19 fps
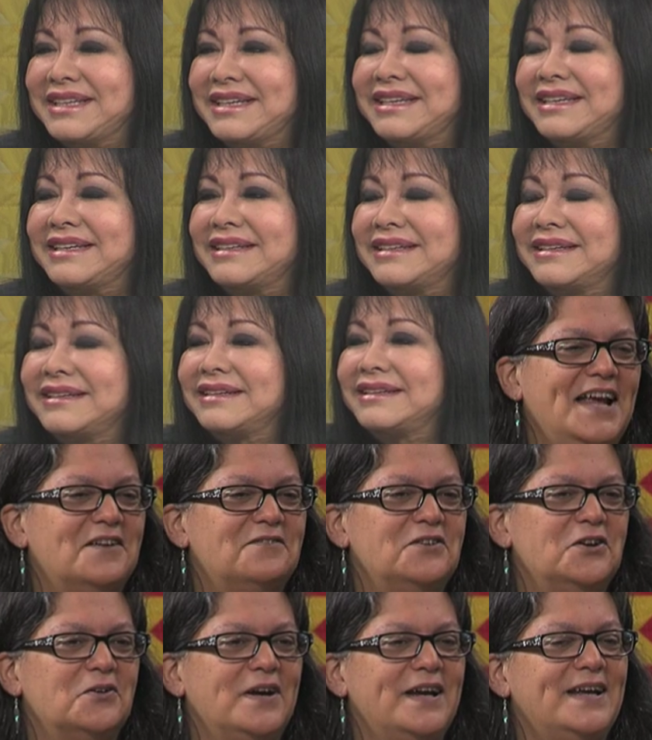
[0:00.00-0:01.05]
like,
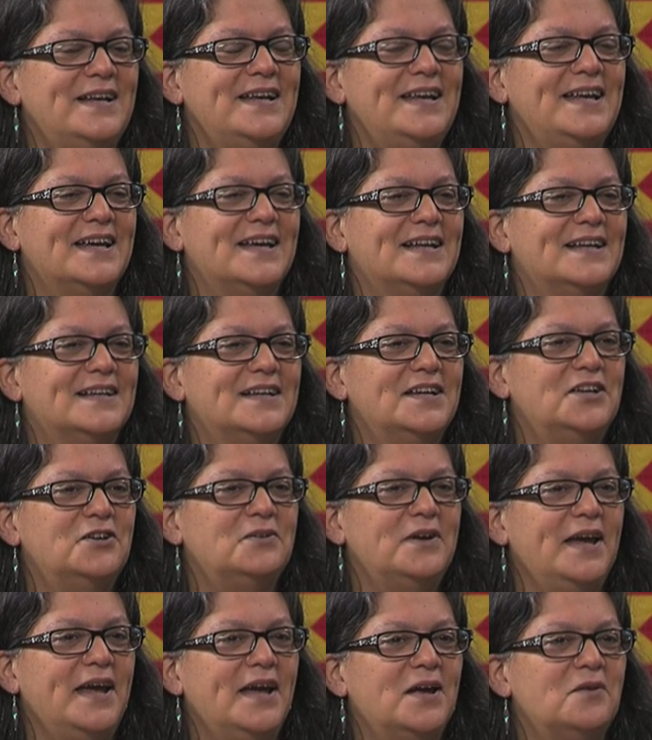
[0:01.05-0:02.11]
if you're Indian,
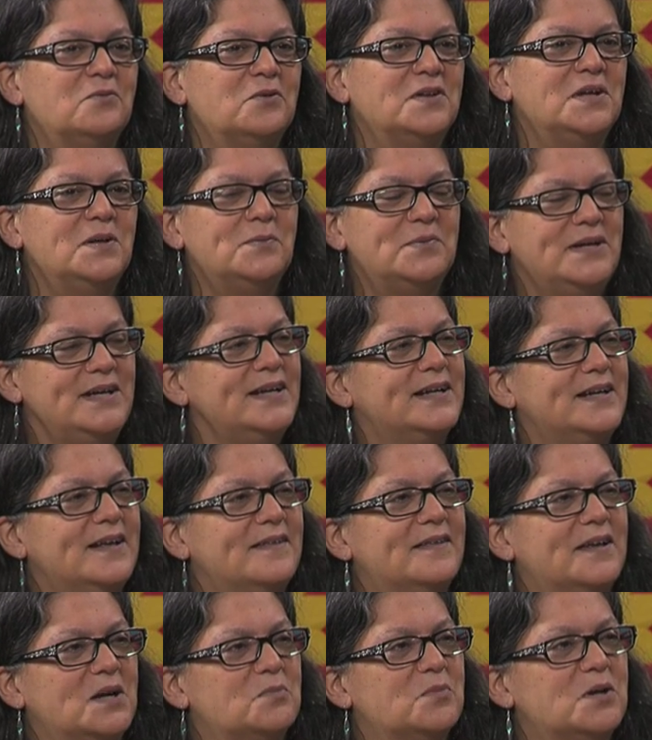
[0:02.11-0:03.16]
you can't really be
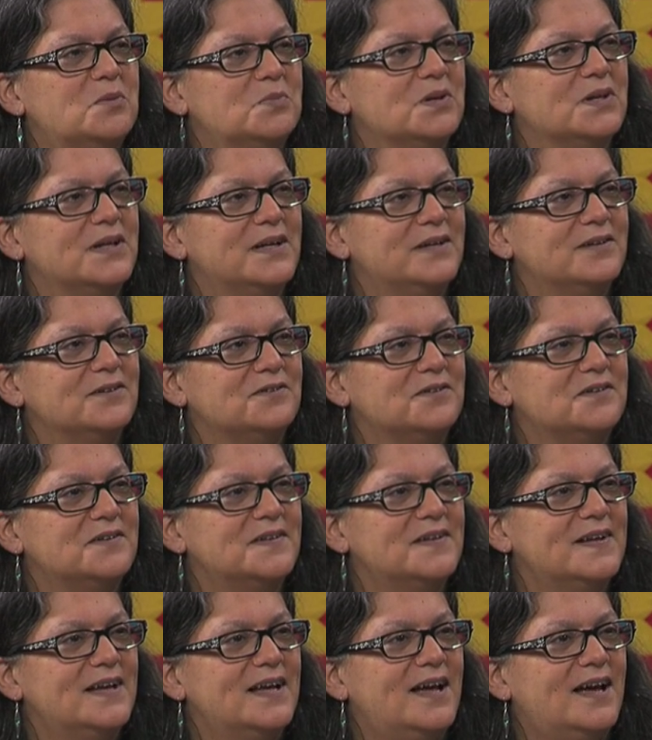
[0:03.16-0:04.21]
anything but
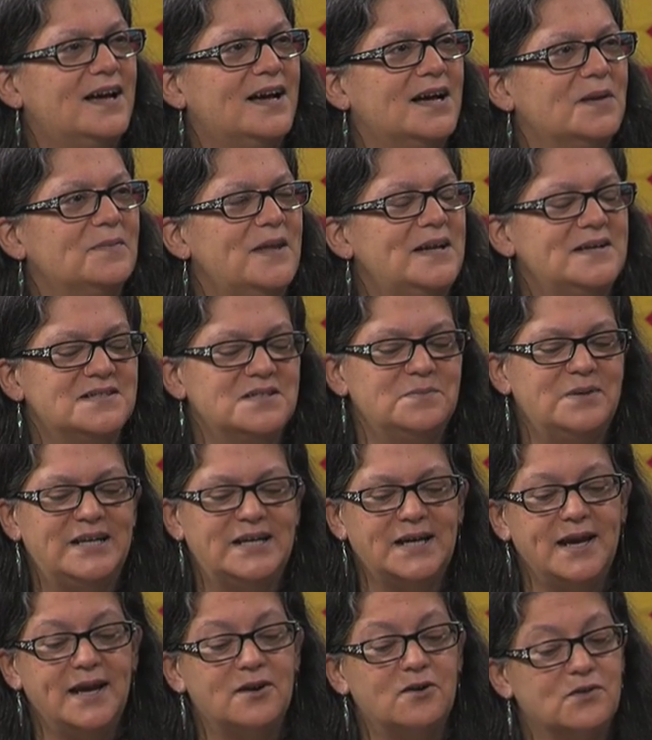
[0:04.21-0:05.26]
political. That doesn't mean
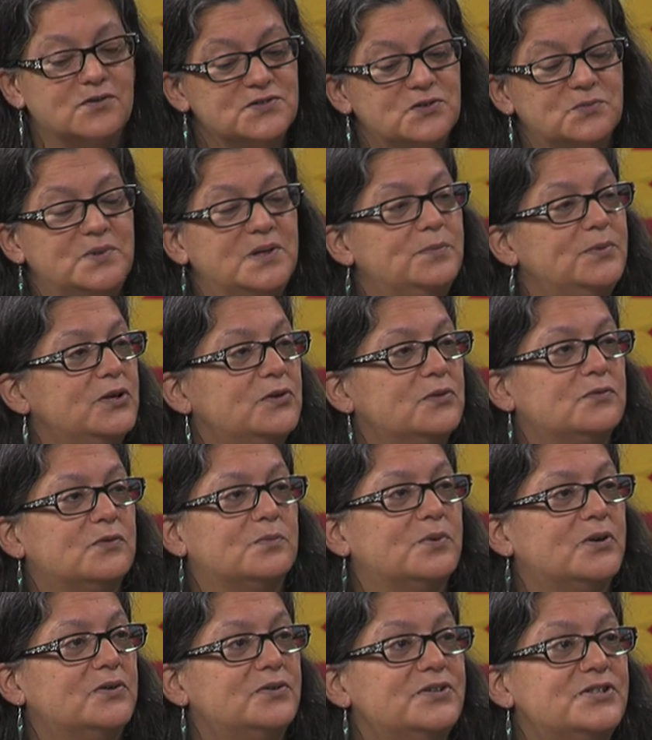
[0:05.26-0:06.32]
it can't also be
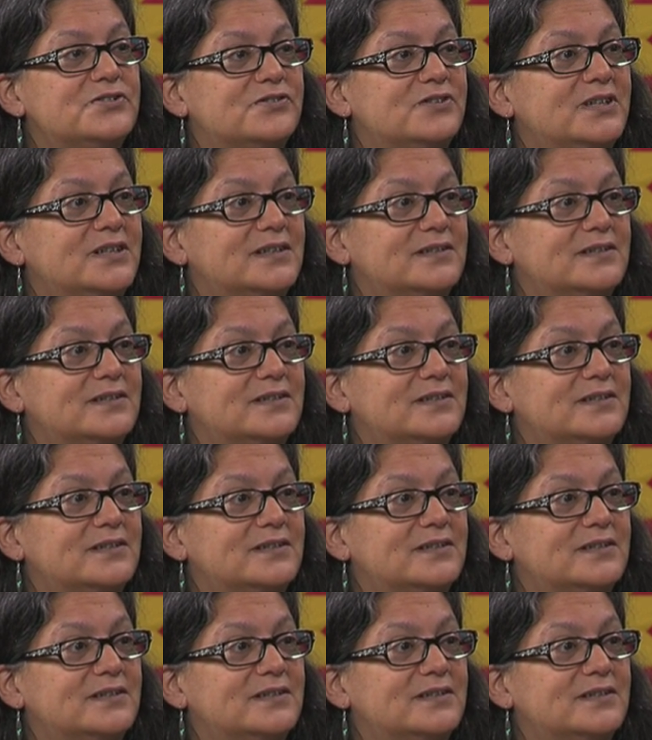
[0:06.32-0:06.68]
beautiful poetry.